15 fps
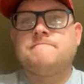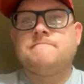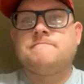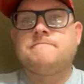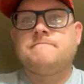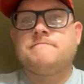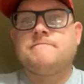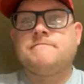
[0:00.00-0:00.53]

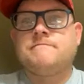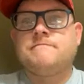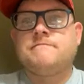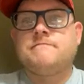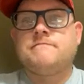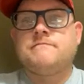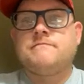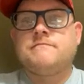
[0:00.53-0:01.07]

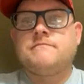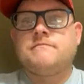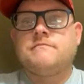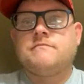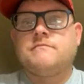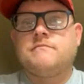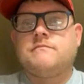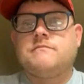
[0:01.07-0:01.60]

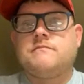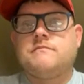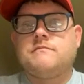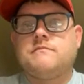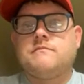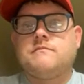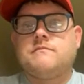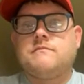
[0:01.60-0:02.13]

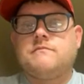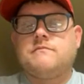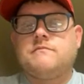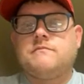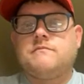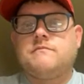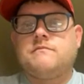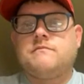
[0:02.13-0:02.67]

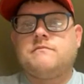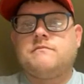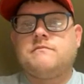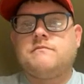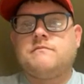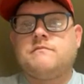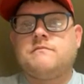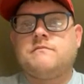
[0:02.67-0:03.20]

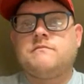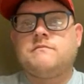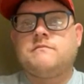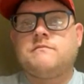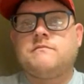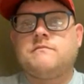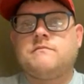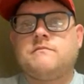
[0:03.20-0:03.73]

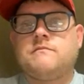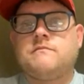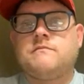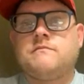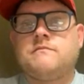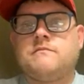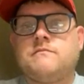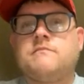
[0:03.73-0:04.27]

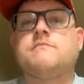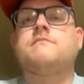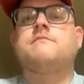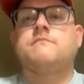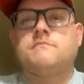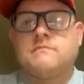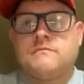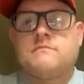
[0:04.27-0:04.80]

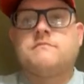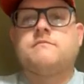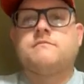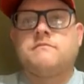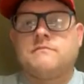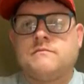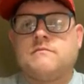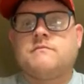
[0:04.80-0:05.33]

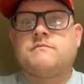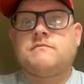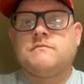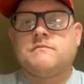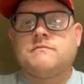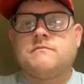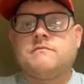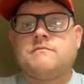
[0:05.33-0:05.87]

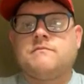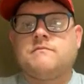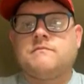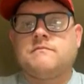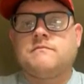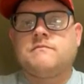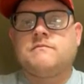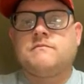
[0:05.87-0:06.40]

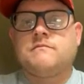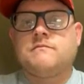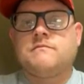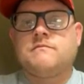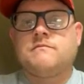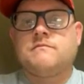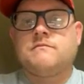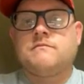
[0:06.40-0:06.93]

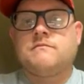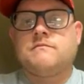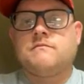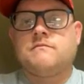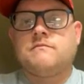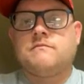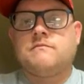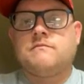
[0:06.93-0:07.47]

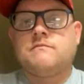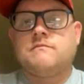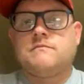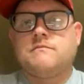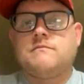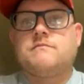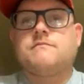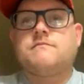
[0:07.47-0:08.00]
This person isn't speaking.